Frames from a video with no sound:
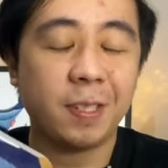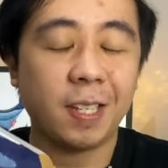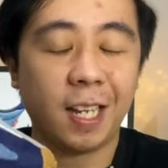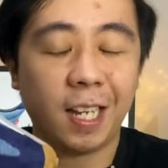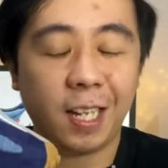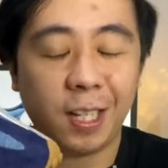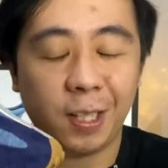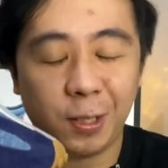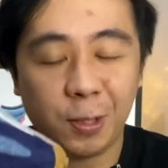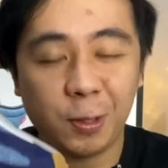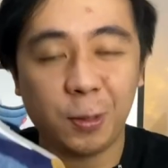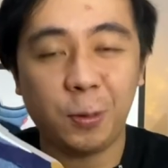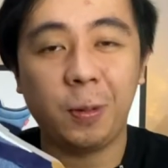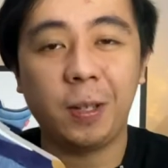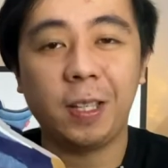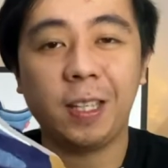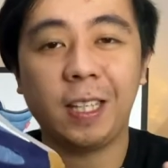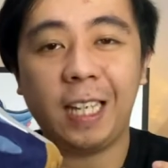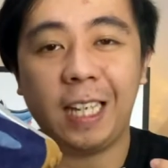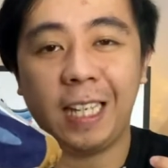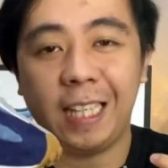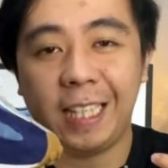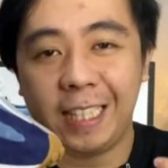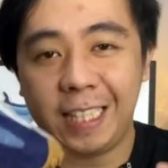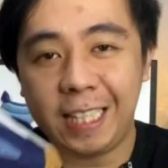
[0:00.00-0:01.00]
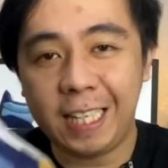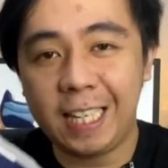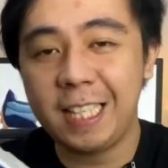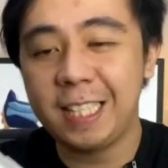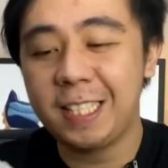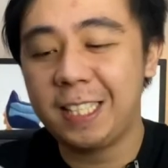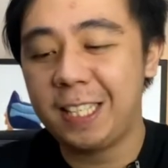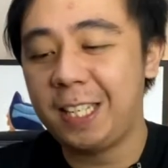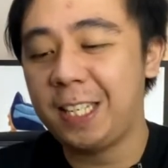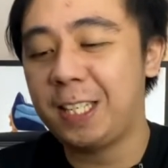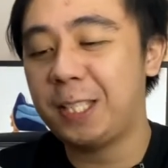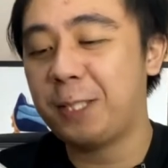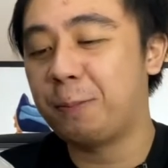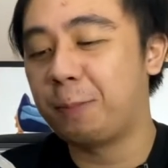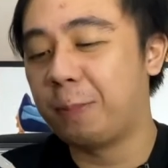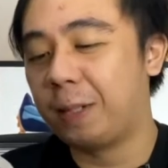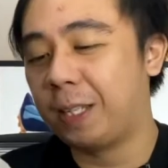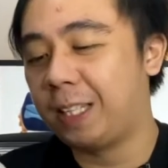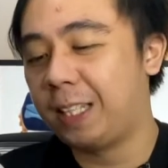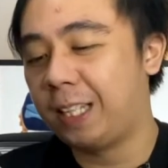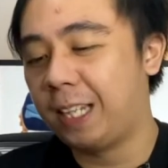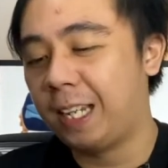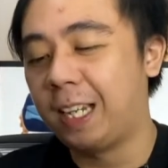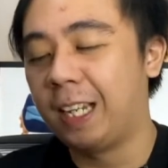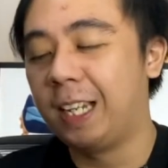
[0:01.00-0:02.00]
I do it in Yeezys,
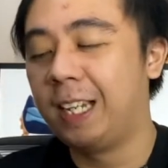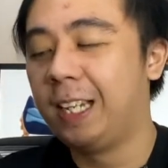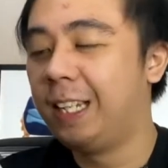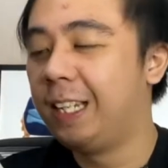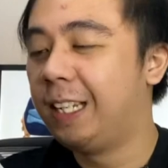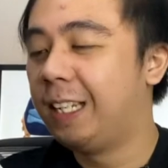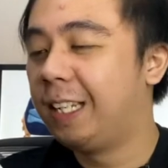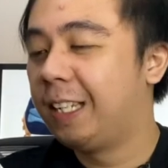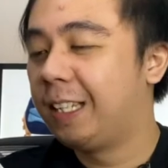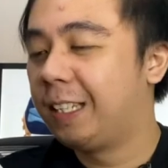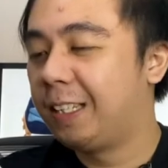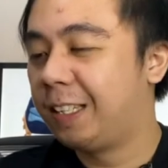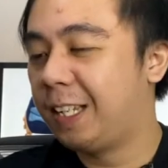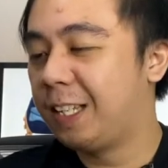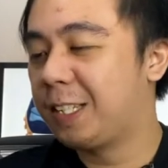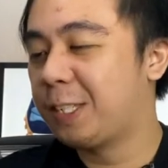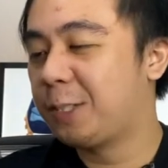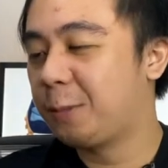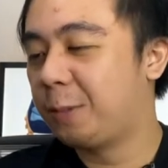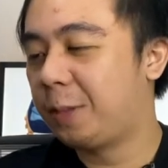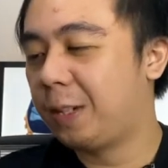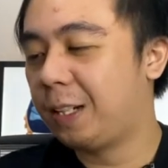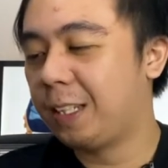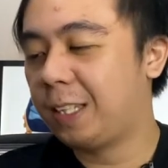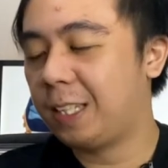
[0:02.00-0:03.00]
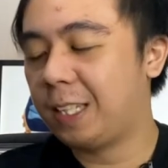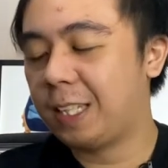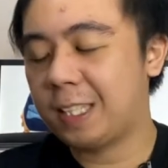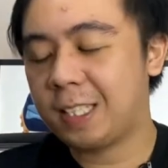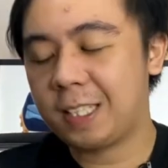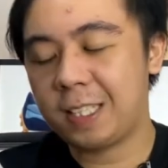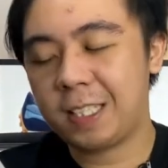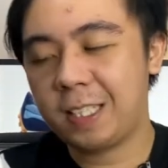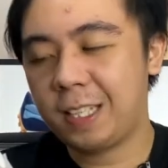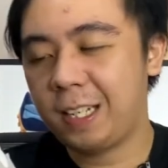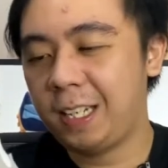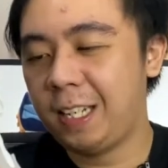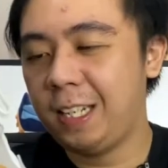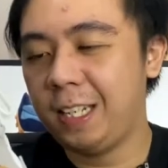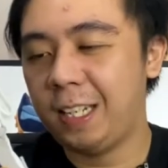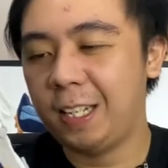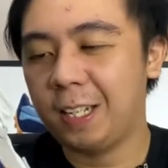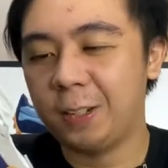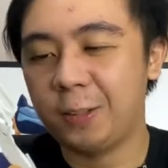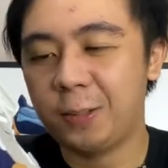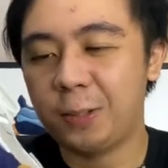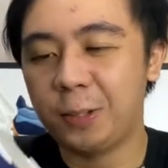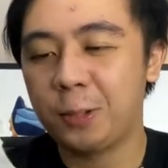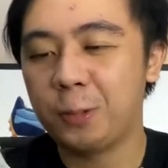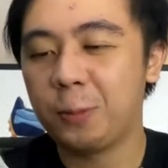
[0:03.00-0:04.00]
but yeah, this one is really a
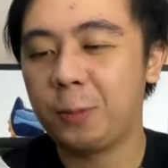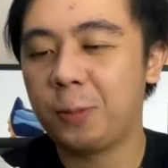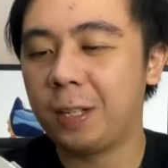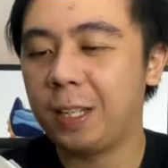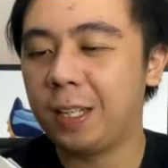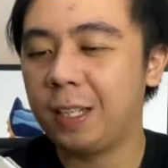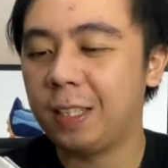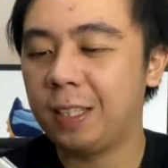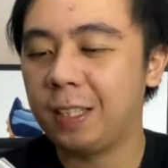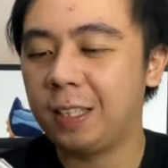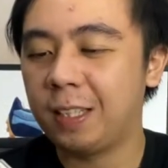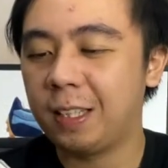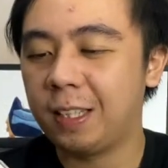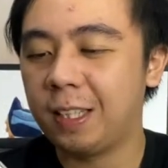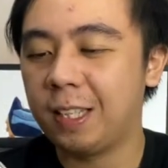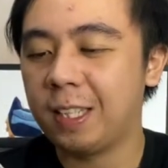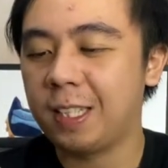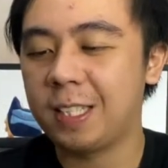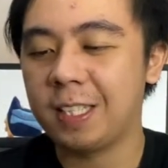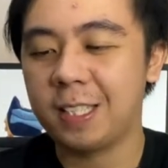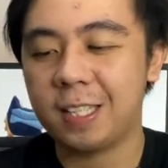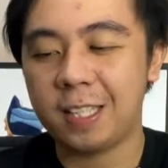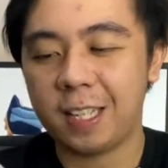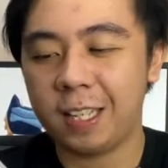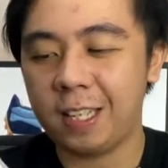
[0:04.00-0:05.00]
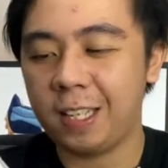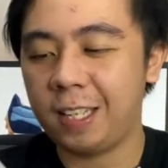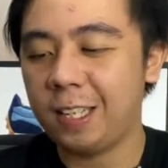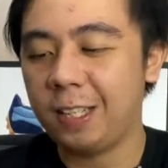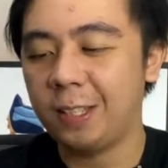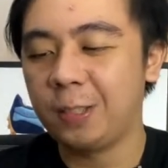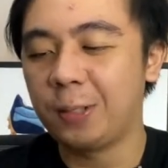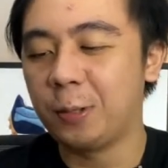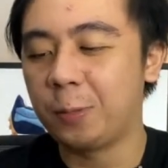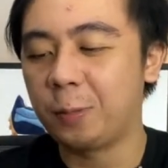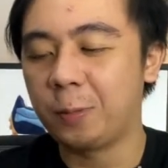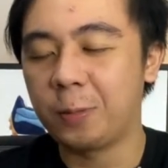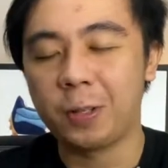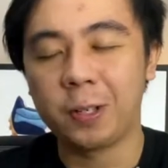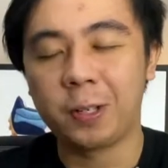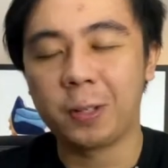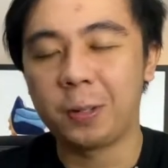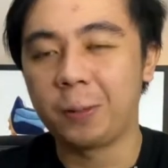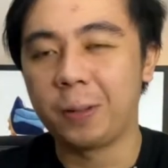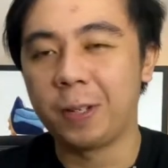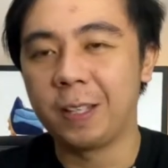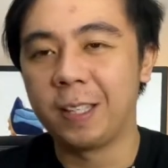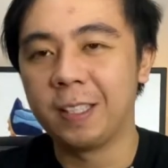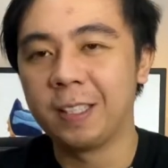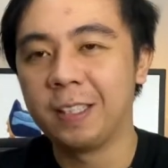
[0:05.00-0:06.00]
good one. This is a really dope
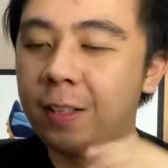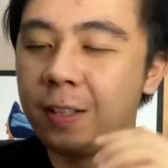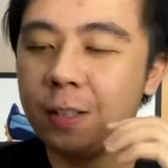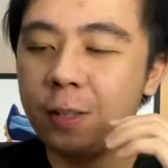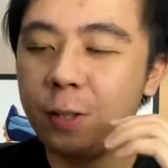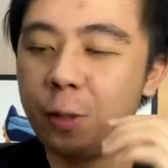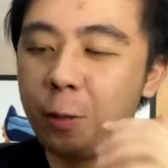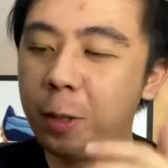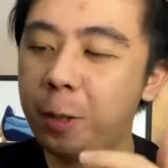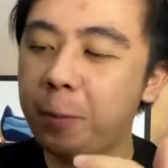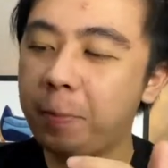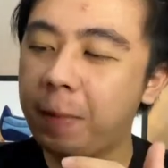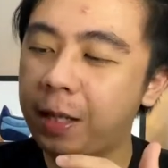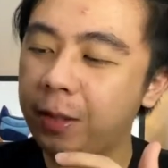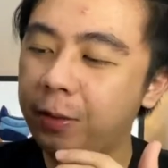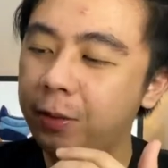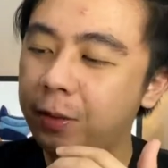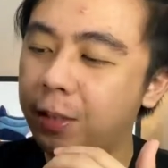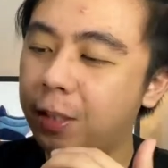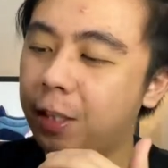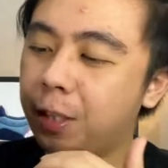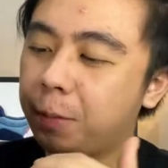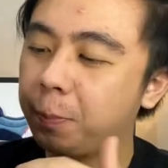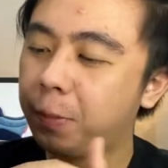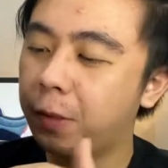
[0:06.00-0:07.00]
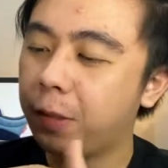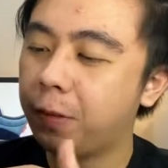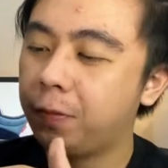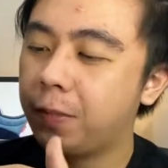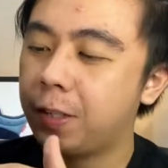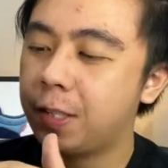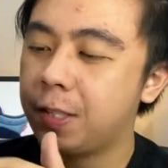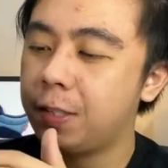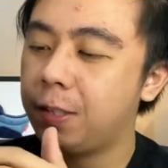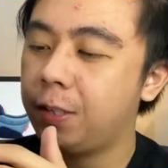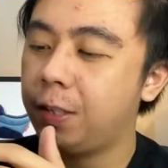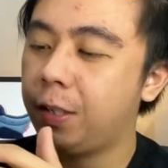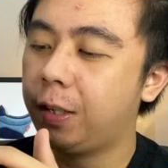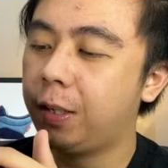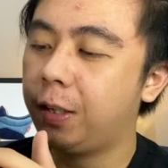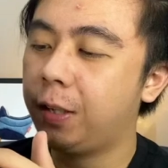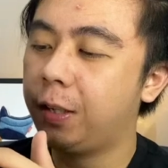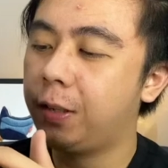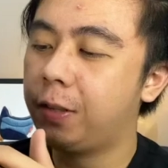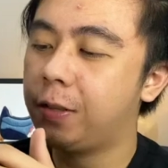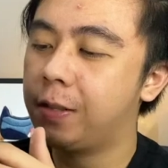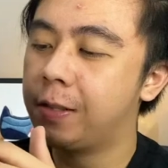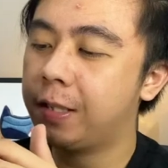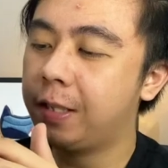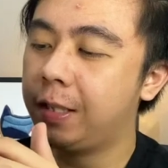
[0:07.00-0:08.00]
colorway. Going back to the upper of the
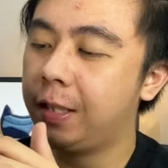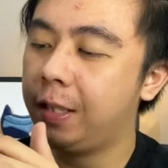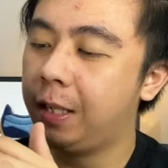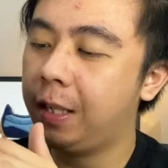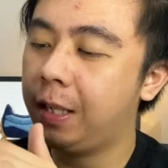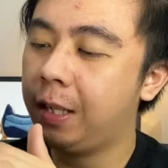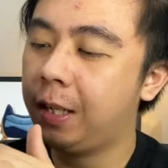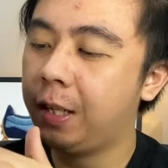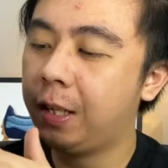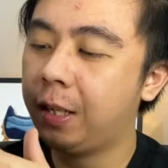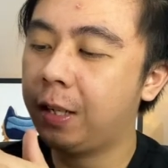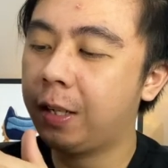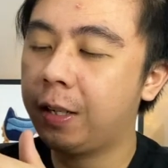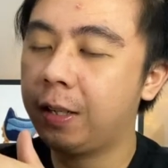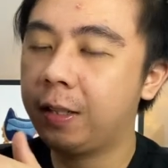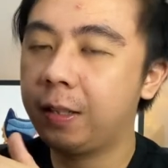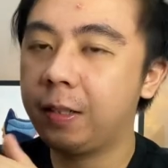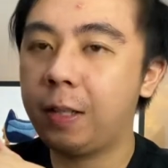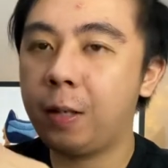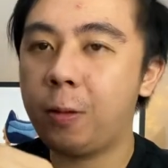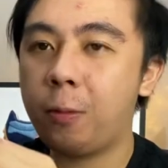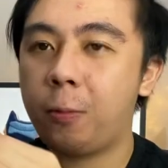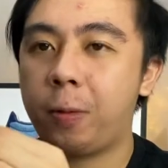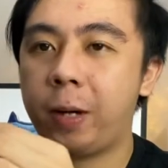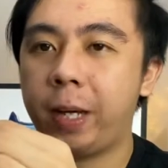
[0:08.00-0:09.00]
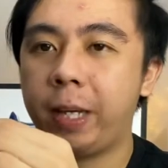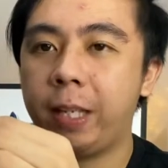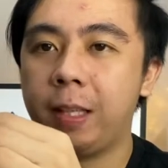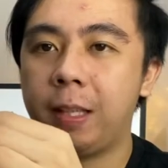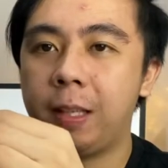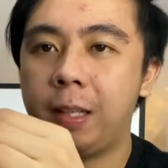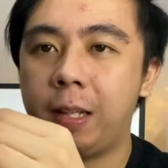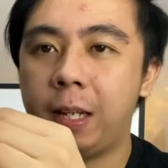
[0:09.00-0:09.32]
sneaker, you'll see here the white